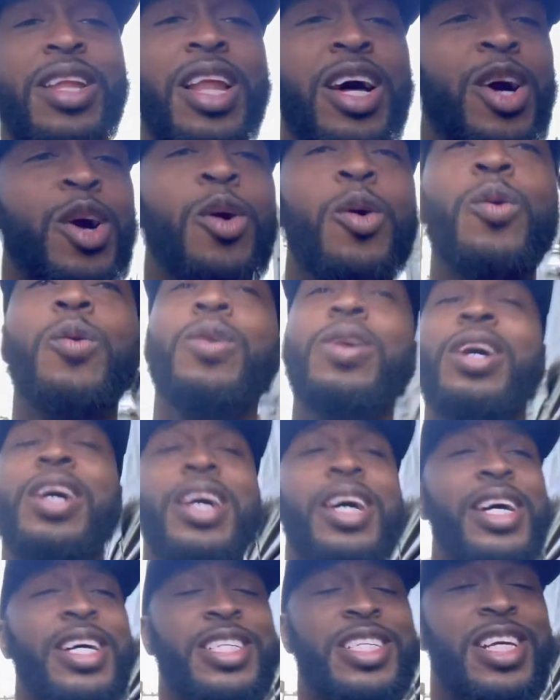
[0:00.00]
the load,
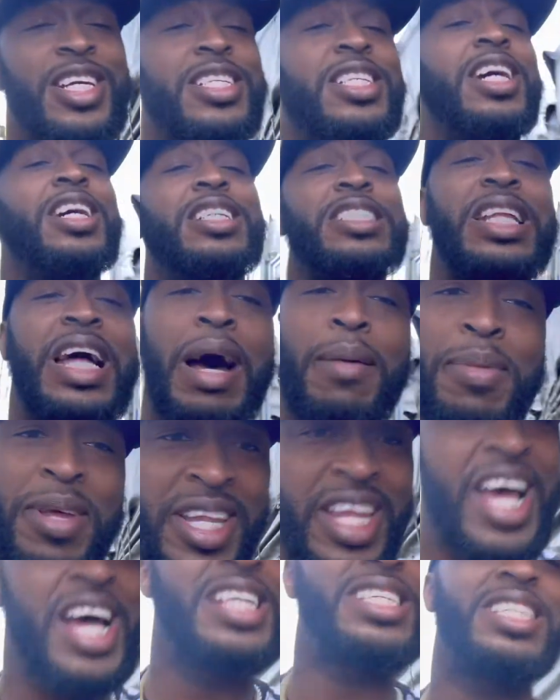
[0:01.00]
it just ain't
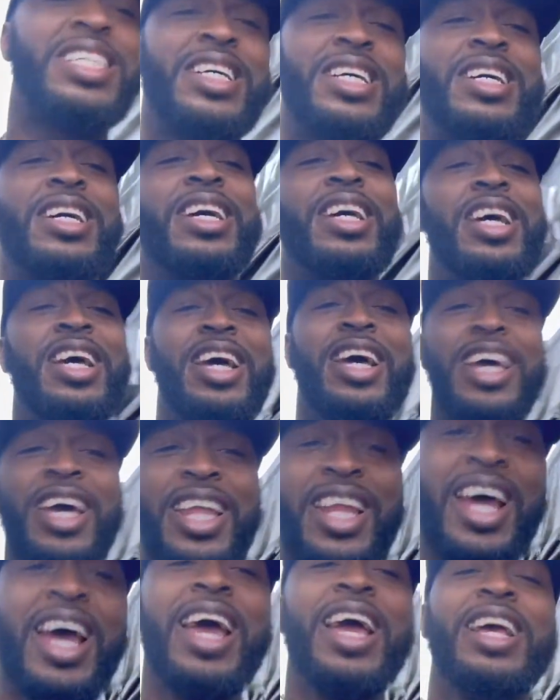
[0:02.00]
stopping nothing.
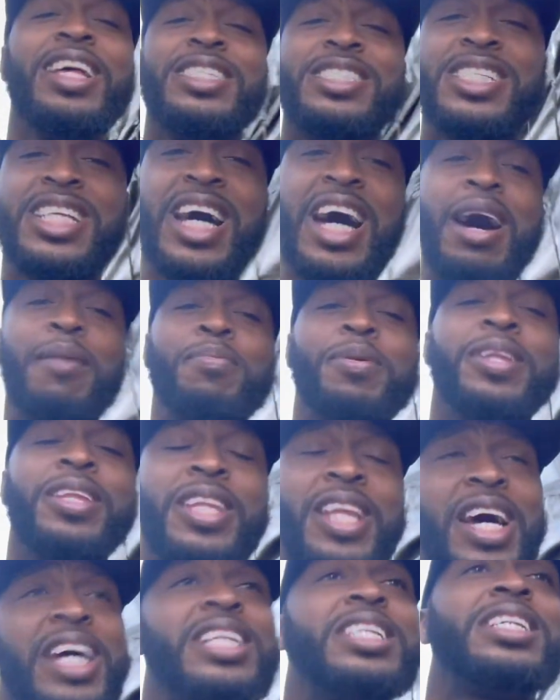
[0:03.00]
It ain't
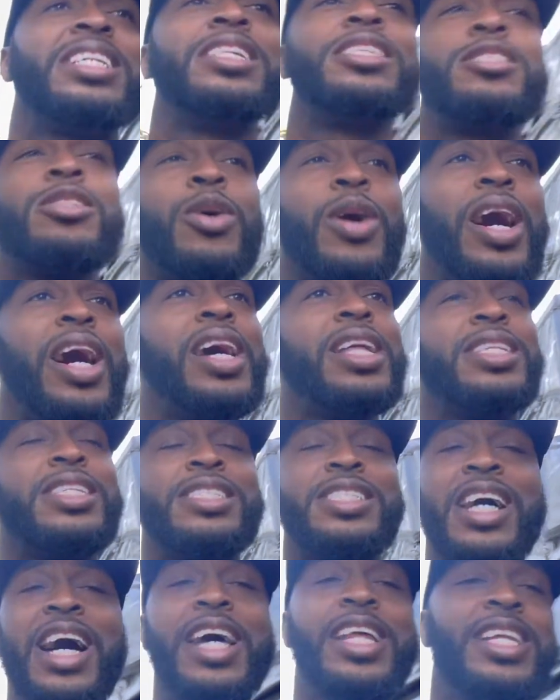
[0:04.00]
stopping nothing. So I had to
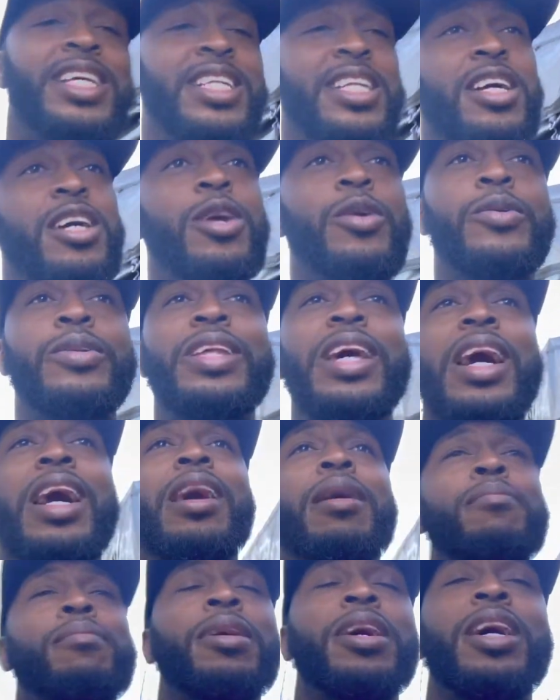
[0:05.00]
tighten this load
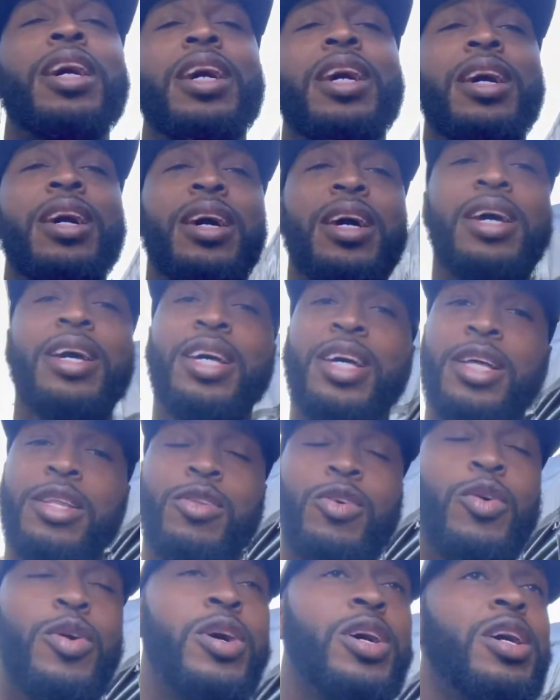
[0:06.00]
down, man.
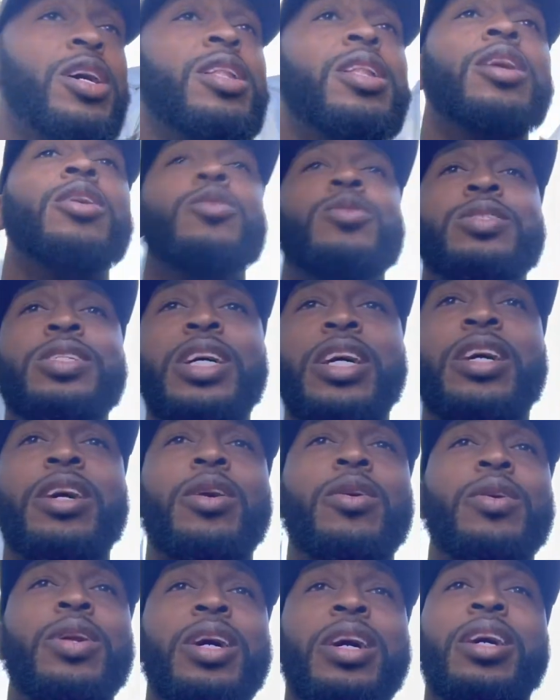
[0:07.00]
Do a good load check
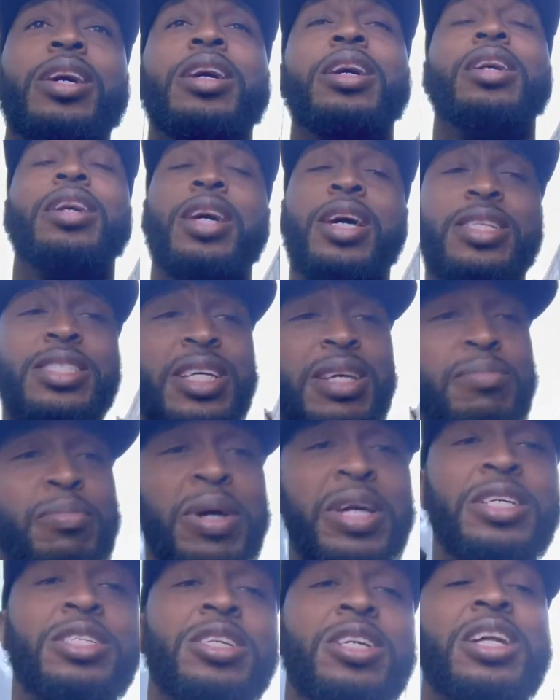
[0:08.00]
on it. And just
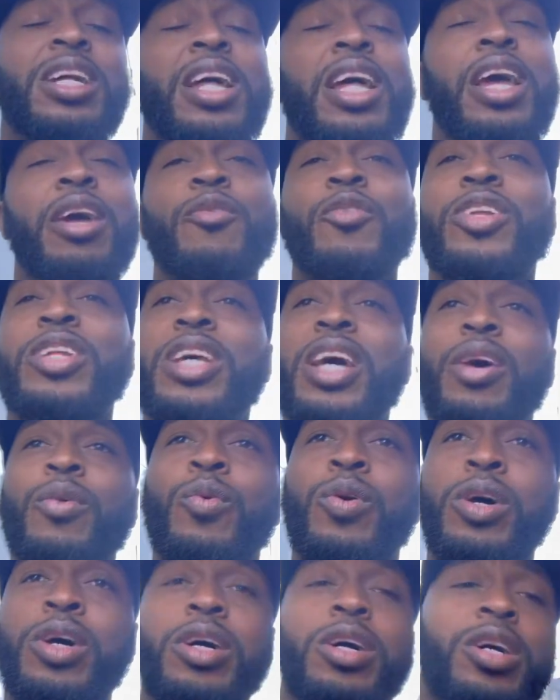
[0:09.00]
make sure that everything
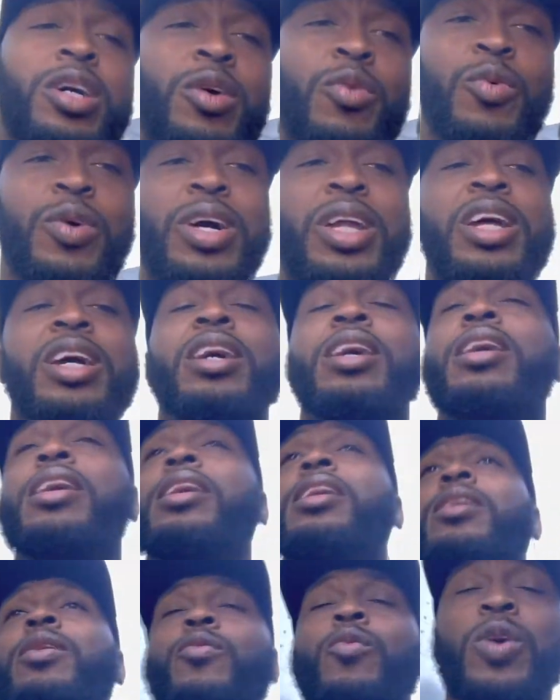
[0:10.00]
was good with it.
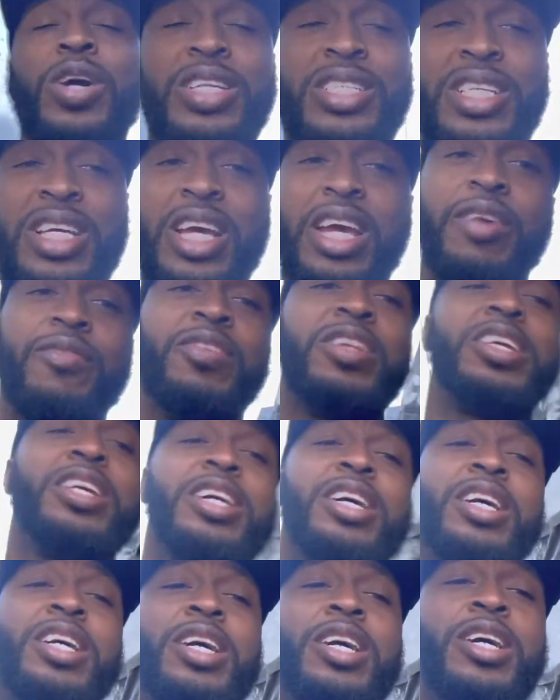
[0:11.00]
Which
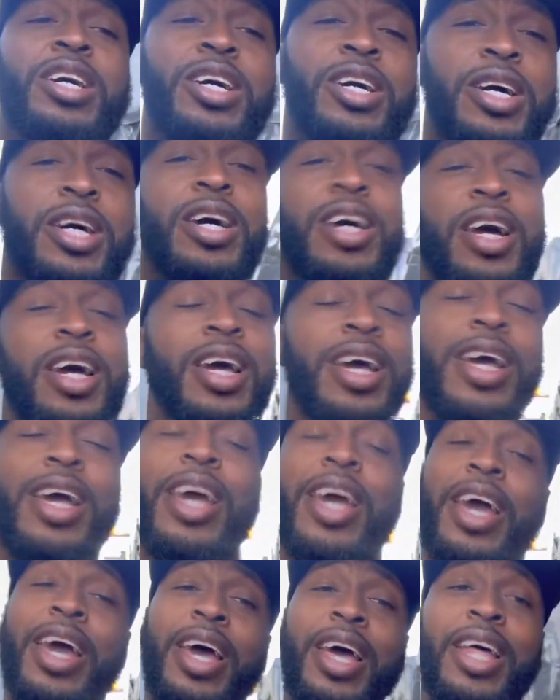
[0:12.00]
everything is good,
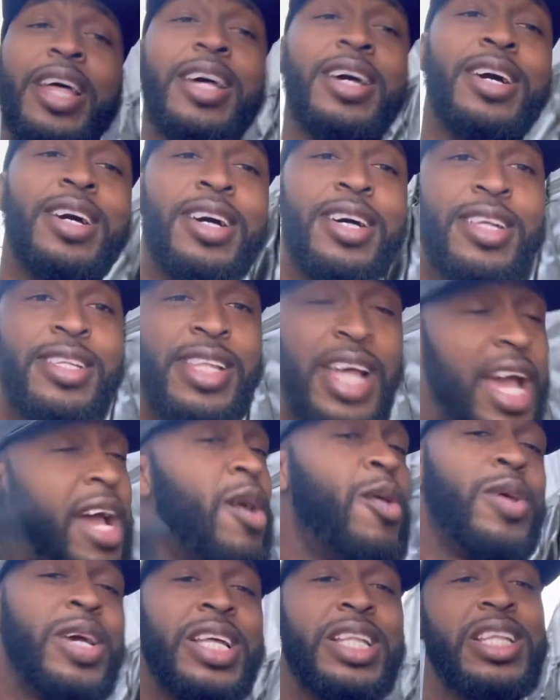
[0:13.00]
and they
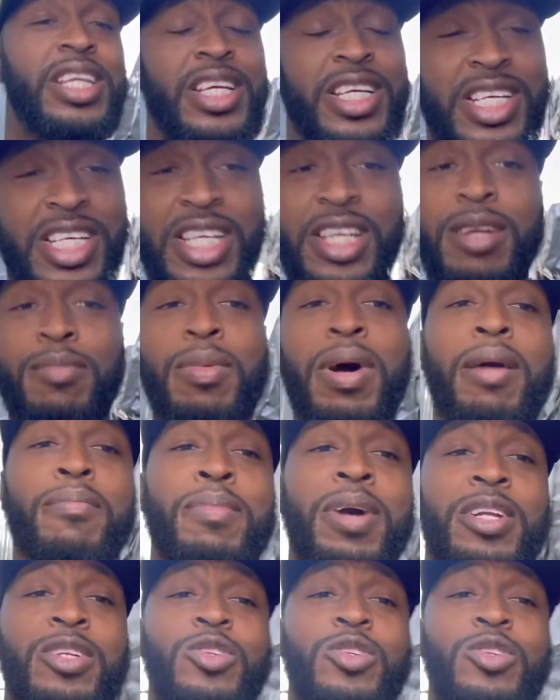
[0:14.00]
gonna get this shit up off my